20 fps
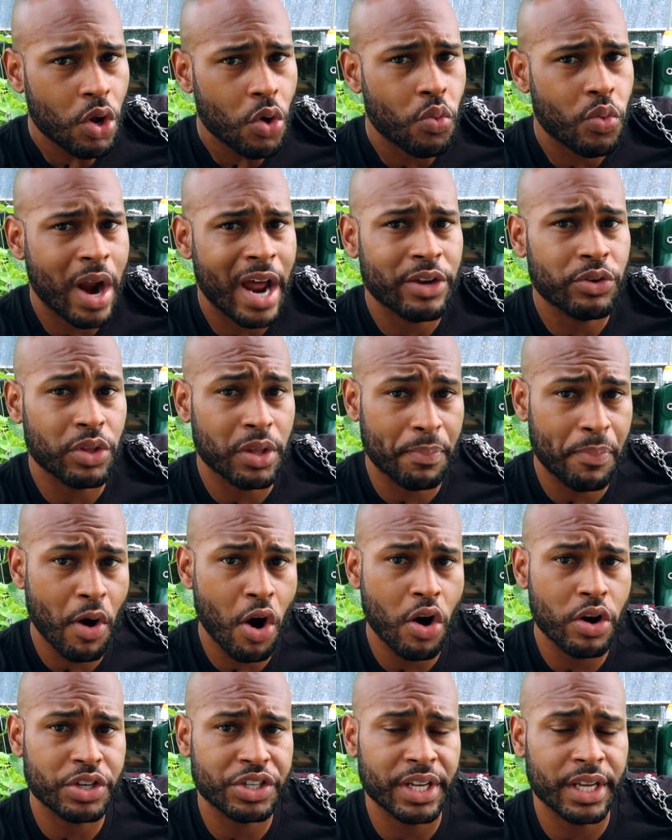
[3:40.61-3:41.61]
When I do the
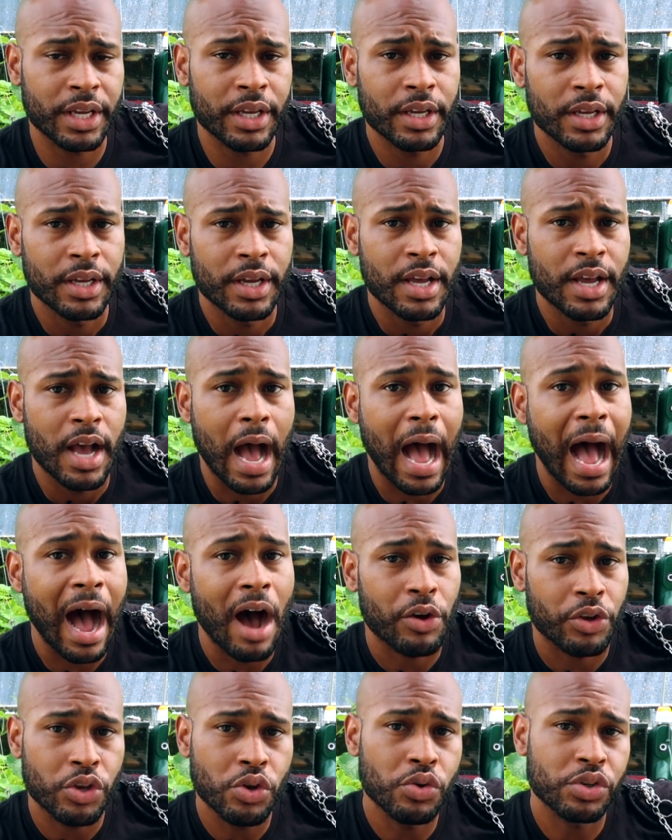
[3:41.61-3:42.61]
purging,
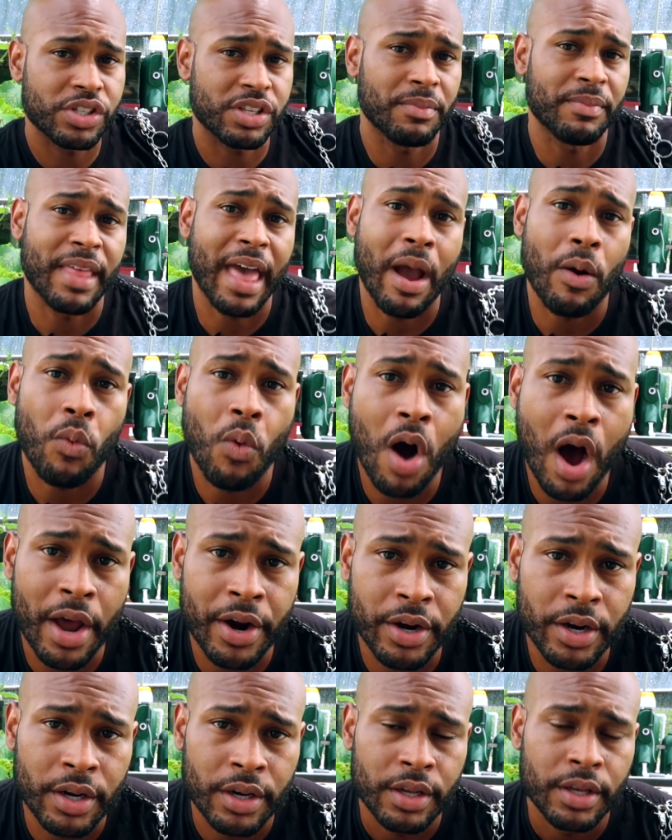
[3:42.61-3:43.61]
I'll use some of that
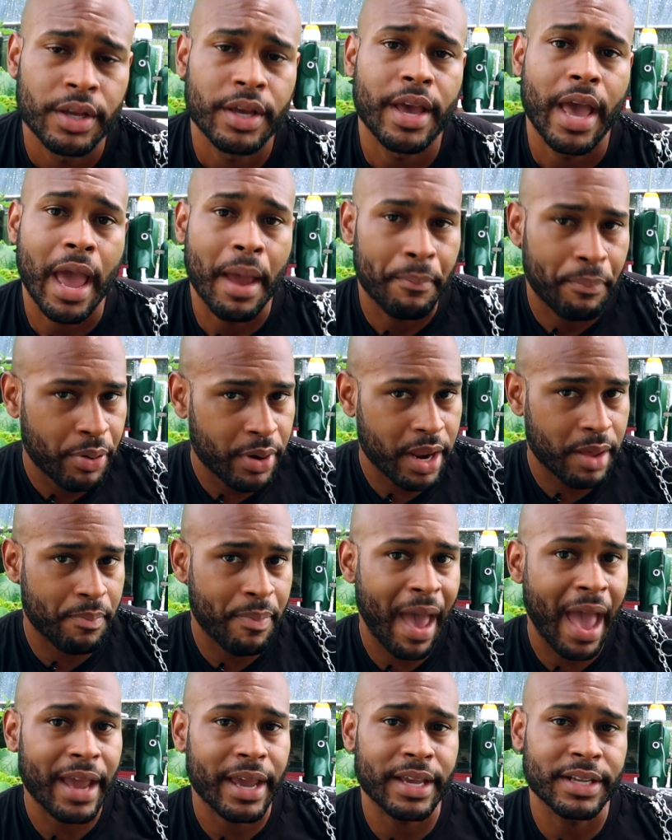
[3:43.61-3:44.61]
water and put it
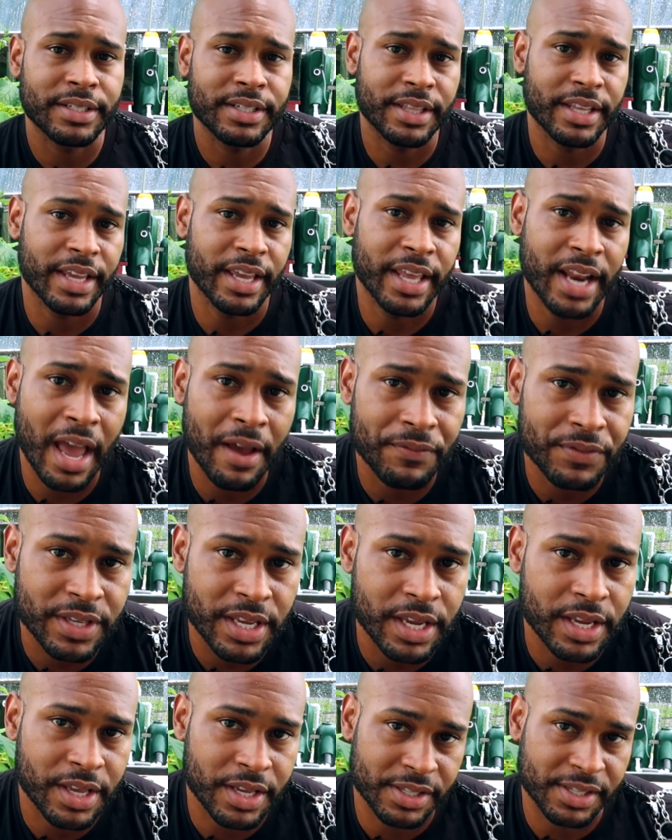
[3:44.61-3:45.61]
back into the
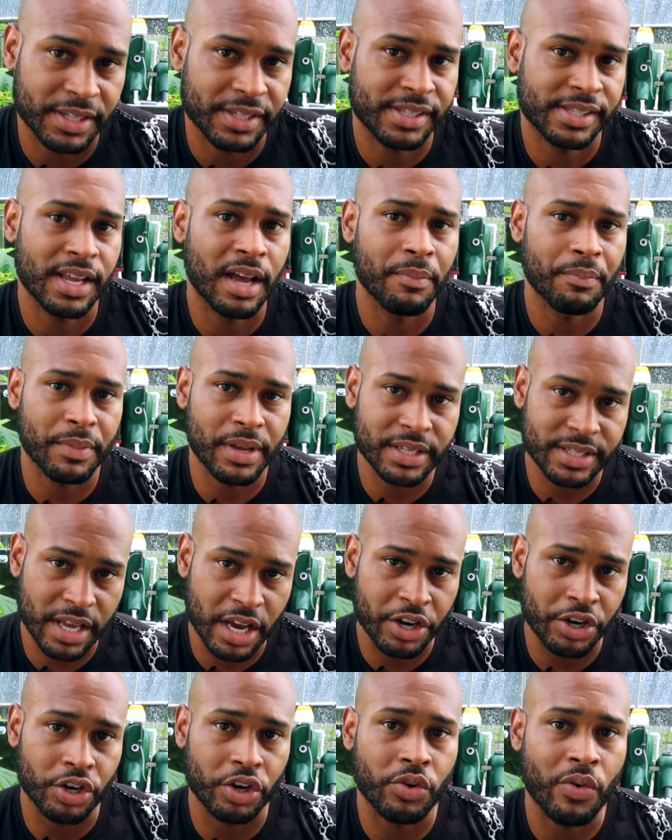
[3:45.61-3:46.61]
NFT because the sump is
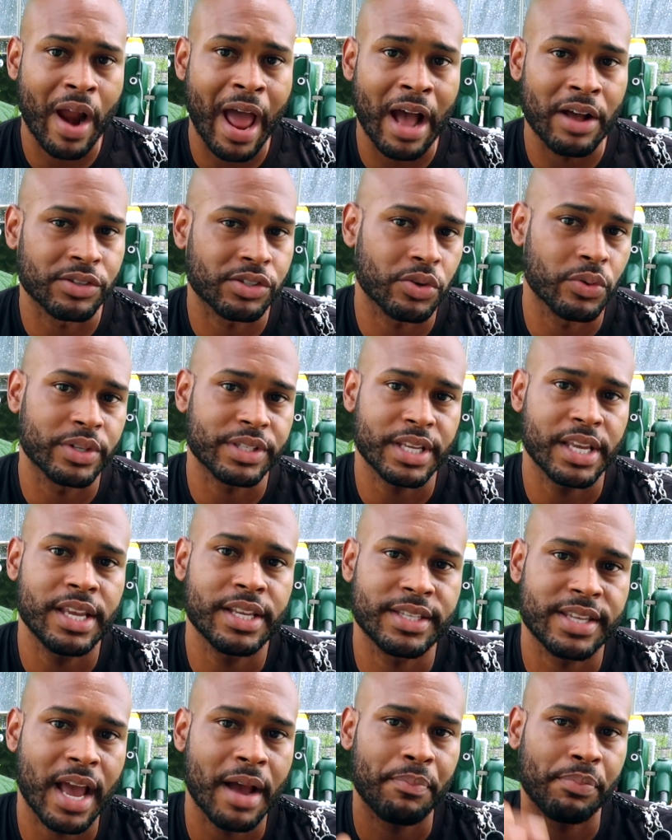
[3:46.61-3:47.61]
underground, so it's
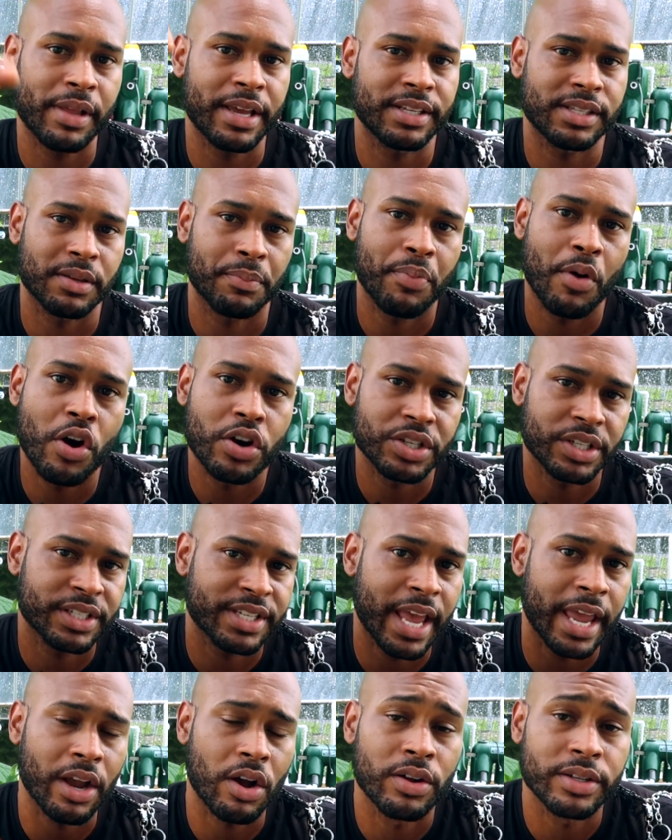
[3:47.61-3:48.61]
easy. I place the purging
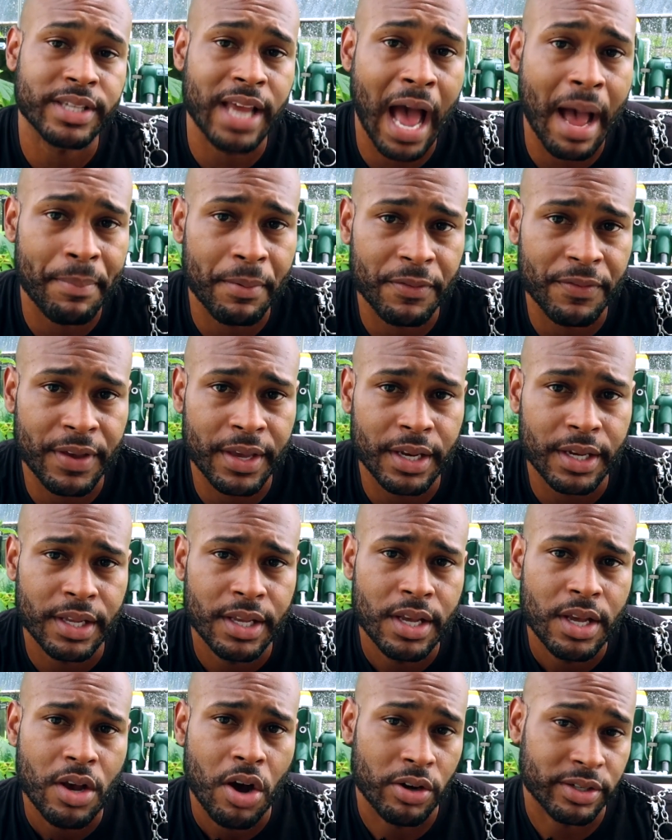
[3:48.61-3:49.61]
tank on top of it,
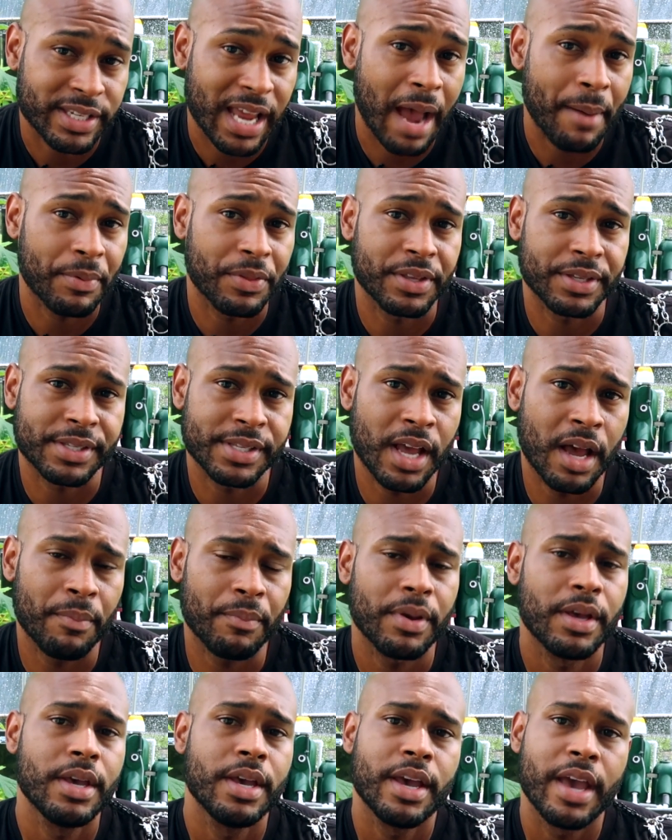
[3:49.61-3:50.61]
on top of the
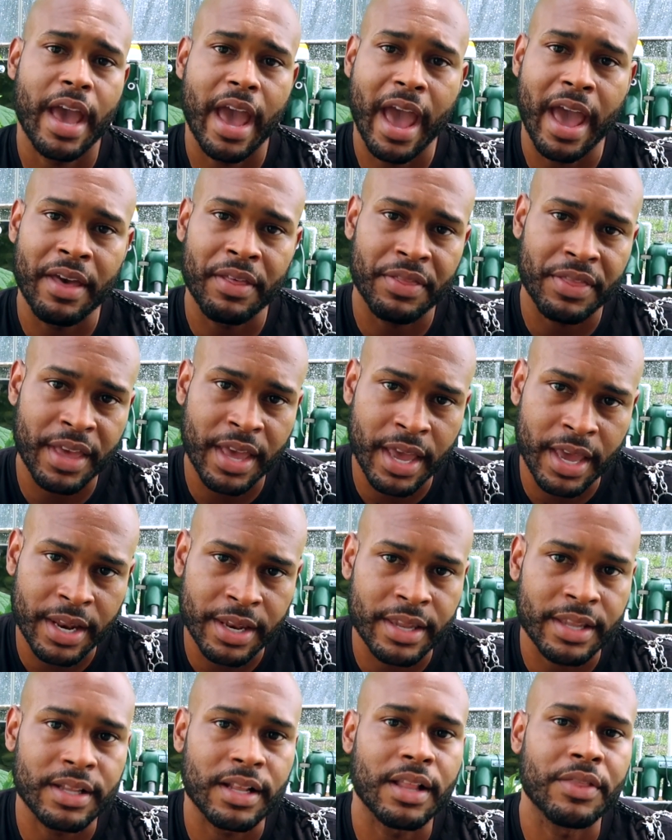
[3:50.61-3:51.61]
sump, and
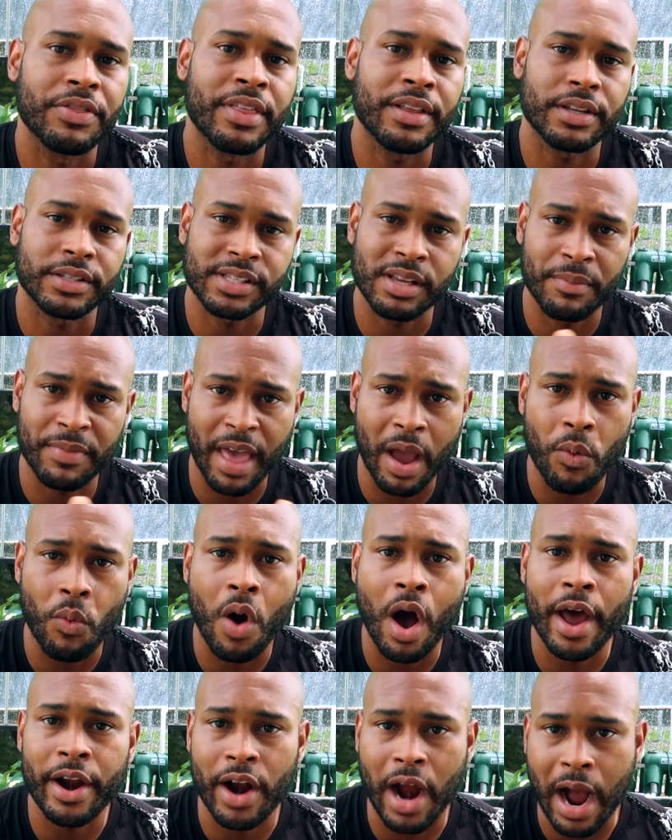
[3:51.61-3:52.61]
then some of that
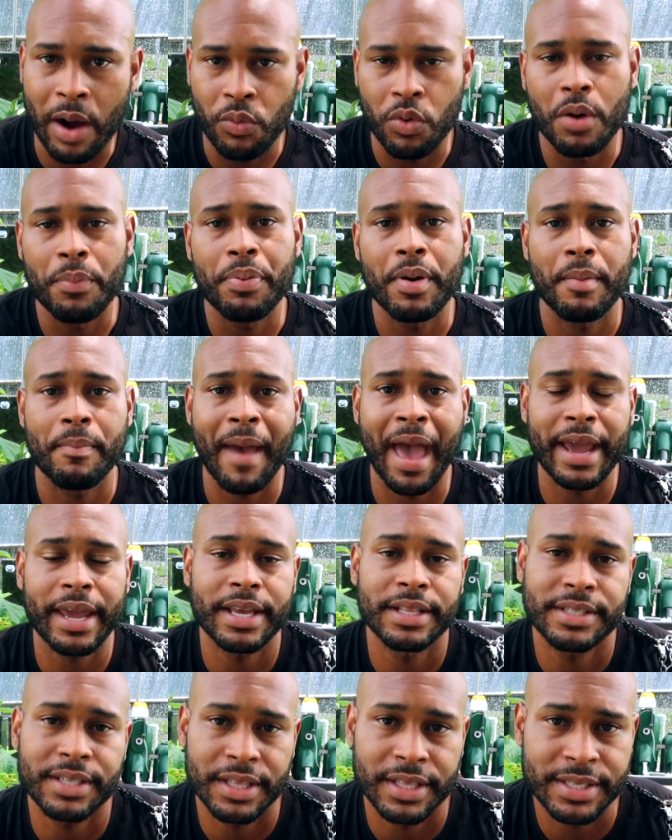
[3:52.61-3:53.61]
water I will put back
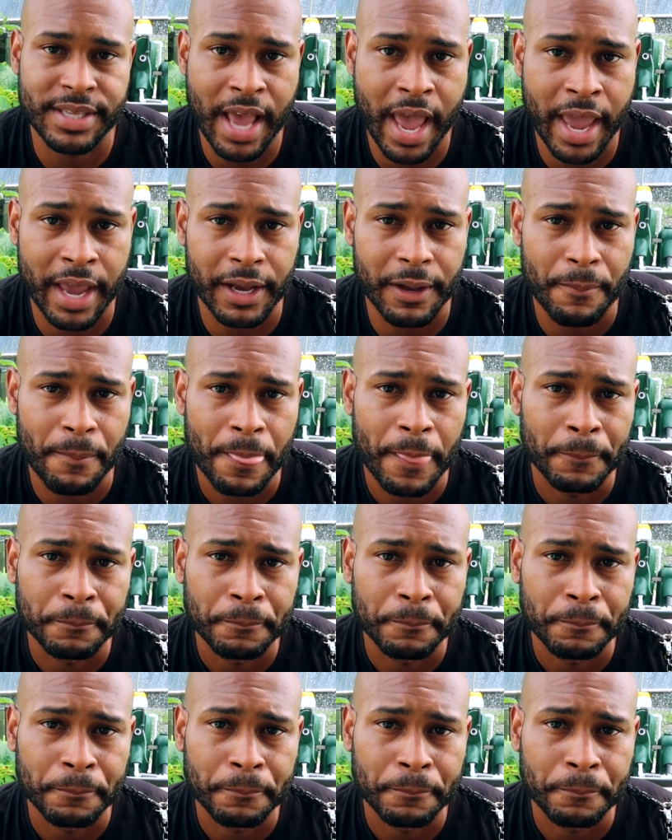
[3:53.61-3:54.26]
into the tank.